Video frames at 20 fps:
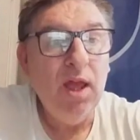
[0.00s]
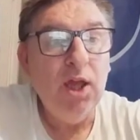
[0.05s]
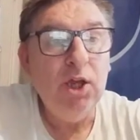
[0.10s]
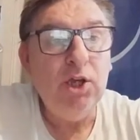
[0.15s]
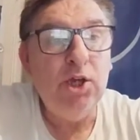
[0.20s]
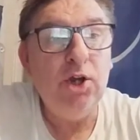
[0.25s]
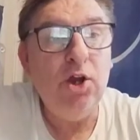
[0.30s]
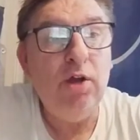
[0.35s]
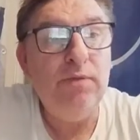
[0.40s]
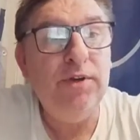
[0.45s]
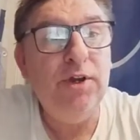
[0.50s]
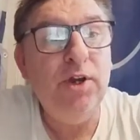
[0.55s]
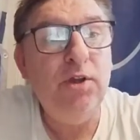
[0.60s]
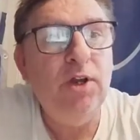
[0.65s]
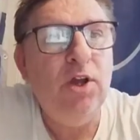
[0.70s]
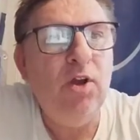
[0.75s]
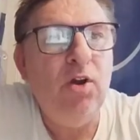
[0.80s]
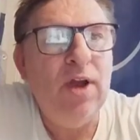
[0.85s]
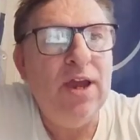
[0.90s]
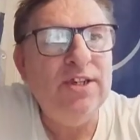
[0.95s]
Good afternoon,
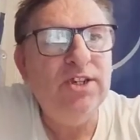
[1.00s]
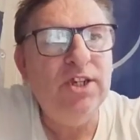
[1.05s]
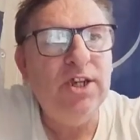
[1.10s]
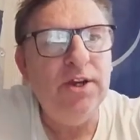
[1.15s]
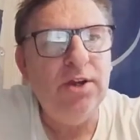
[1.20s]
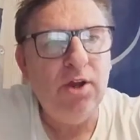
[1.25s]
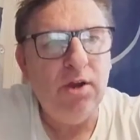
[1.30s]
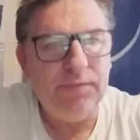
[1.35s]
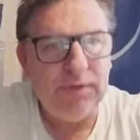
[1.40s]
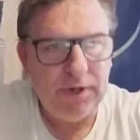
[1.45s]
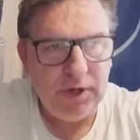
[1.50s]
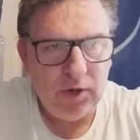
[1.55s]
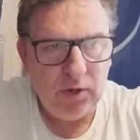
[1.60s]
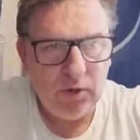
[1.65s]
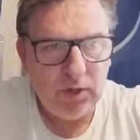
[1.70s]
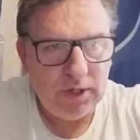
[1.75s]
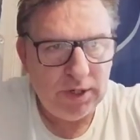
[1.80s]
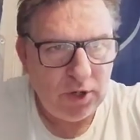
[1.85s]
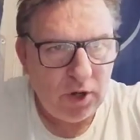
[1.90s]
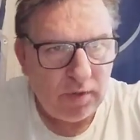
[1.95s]
guys. Good
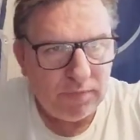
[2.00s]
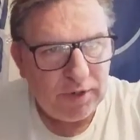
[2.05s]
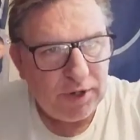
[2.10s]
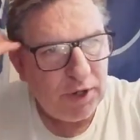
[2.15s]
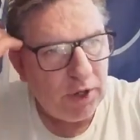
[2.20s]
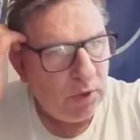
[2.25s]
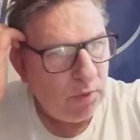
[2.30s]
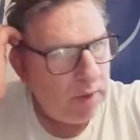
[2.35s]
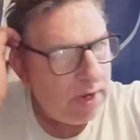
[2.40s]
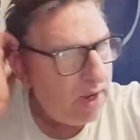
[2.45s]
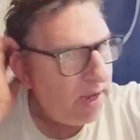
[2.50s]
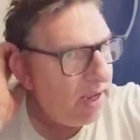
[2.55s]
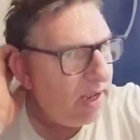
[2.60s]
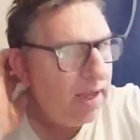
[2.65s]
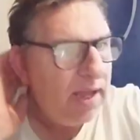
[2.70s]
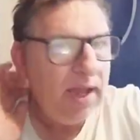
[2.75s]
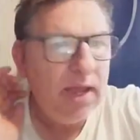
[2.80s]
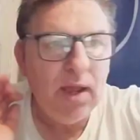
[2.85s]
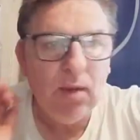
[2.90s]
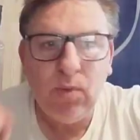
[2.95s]
afternoon. Good afternoon.
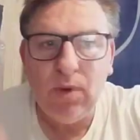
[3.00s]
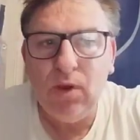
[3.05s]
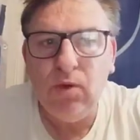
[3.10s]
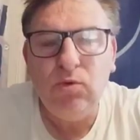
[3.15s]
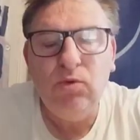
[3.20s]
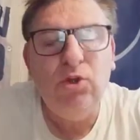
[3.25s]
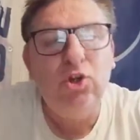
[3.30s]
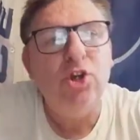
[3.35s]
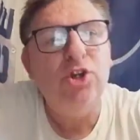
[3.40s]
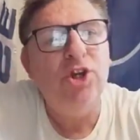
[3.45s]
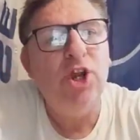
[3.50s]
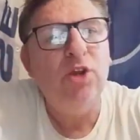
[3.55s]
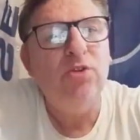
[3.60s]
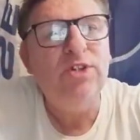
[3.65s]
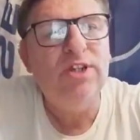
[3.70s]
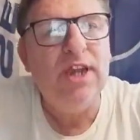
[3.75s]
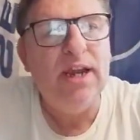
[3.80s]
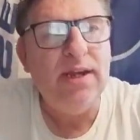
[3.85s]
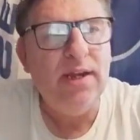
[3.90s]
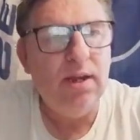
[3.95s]
Uh, well, good
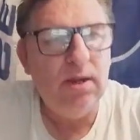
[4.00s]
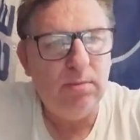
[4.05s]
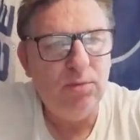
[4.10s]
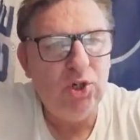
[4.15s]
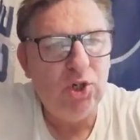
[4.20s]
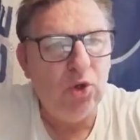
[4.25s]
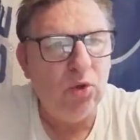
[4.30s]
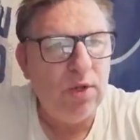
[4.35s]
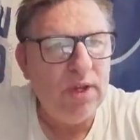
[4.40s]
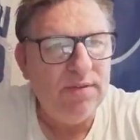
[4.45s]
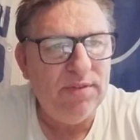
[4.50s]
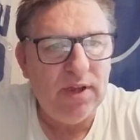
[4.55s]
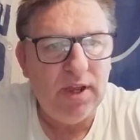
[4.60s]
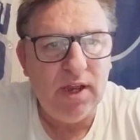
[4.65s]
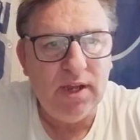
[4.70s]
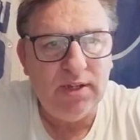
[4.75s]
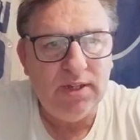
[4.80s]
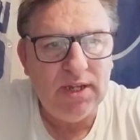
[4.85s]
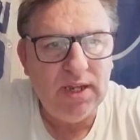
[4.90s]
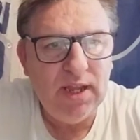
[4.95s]
news then. I'm sure you've
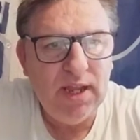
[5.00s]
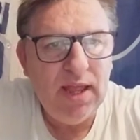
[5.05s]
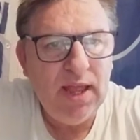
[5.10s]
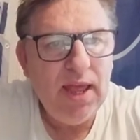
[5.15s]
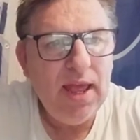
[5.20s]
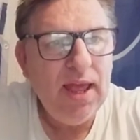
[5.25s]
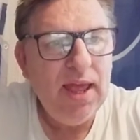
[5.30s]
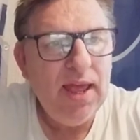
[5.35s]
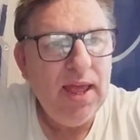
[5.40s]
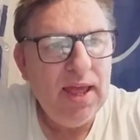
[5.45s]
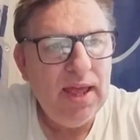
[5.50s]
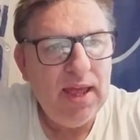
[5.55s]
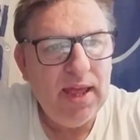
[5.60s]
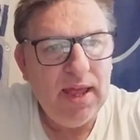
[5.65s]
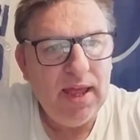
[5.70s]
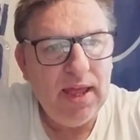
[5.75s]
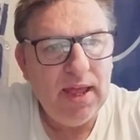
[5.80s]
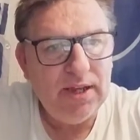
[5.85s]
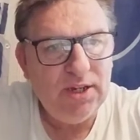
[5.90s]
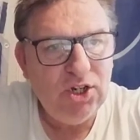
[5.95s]
heard.
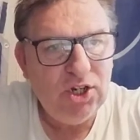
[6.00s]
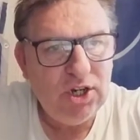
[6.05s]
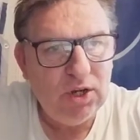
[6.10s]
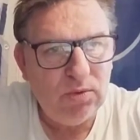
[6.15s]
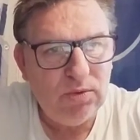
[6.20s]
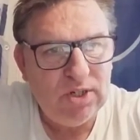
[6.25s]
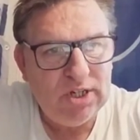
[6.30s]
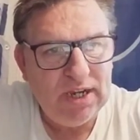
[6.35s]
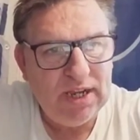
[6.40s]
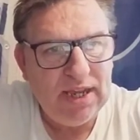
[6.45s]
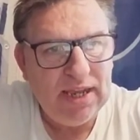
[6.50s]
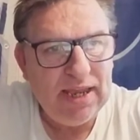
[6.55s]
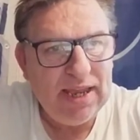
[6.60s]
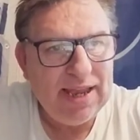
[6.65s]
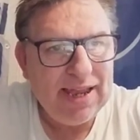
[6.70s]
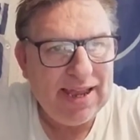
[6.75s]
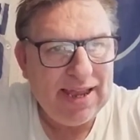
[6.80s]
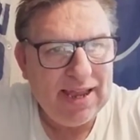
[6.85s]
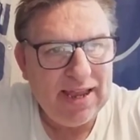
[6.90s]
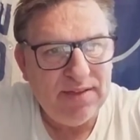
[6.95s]
Uh, Chelsea
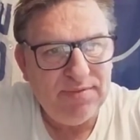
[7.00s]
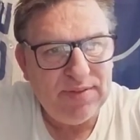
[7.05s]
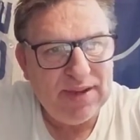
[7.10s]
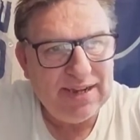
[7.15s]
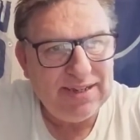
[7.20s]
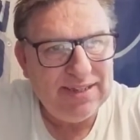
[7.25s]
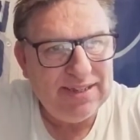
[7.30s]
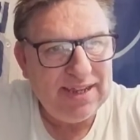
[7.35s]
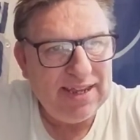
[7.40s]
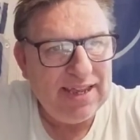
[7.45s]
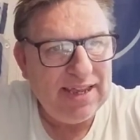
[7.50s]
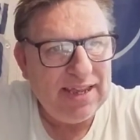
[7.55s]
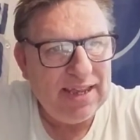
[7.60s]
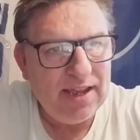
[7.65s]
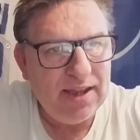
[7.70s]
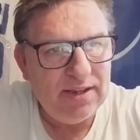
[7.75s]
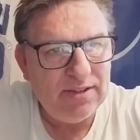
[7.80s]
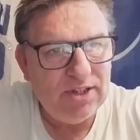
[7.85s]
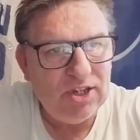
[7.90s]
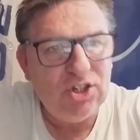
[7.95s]
have had the
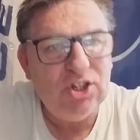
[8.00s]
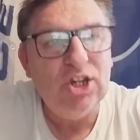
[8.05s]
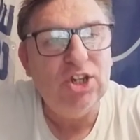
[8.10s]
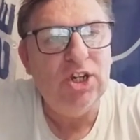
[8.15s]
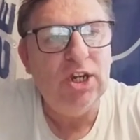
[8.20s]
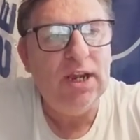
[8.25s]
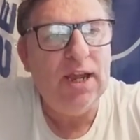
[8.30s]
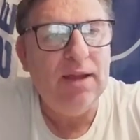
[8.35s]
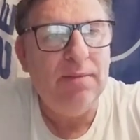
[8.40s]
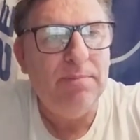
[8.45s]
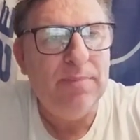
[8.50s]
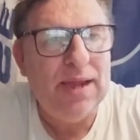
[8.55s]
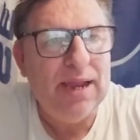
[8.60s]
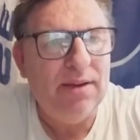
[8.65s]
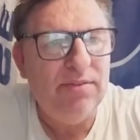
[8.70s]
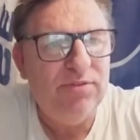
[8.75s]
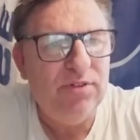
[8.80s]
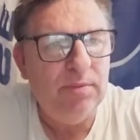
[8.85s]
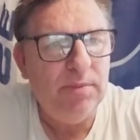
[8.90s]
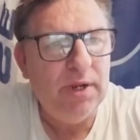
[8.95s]
uh, decision come
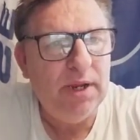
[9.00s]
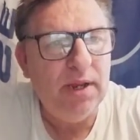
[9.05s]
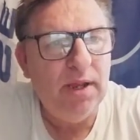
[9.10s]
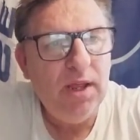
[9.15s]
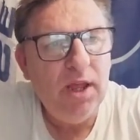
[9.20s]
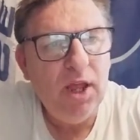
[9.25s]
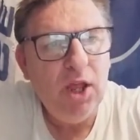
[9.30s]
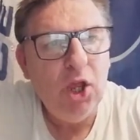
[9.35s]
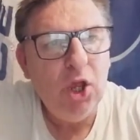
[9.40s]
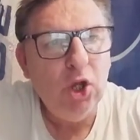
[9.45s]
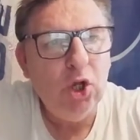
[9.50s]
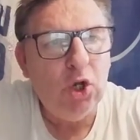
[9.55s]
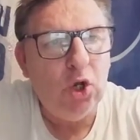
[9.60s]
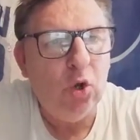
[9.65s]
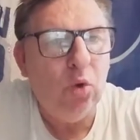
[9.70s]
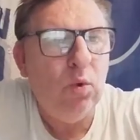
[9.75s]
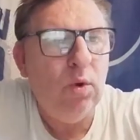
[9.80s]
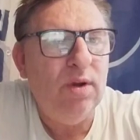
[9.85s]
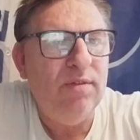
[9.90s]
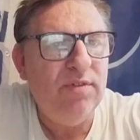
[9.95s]
back from the
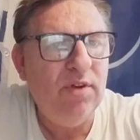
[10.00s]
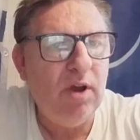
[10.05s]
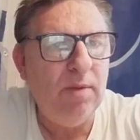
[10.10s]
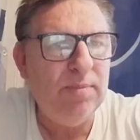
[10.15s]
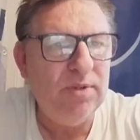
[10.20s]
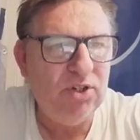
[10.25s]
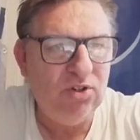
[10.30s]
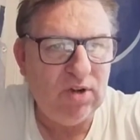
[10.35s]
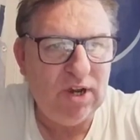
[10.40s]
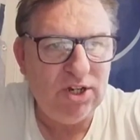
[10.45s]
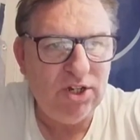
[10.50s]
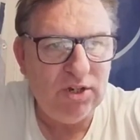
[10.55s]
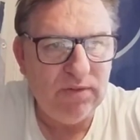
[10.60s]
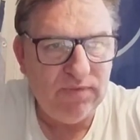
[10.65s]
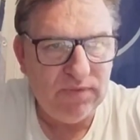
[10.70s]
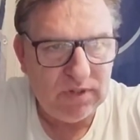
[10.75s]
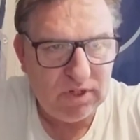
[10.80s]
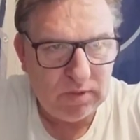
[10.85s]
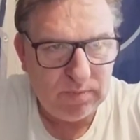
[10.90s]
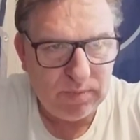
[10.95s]
Court of Arbitration
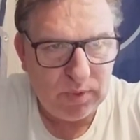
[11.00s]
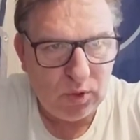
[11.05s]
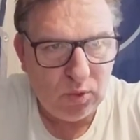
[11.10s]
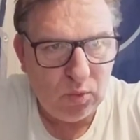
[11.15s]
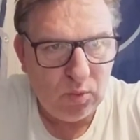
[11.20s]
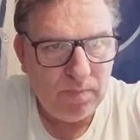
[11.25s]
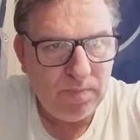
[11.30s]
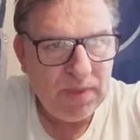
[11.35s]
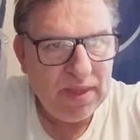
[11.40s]
for Sport,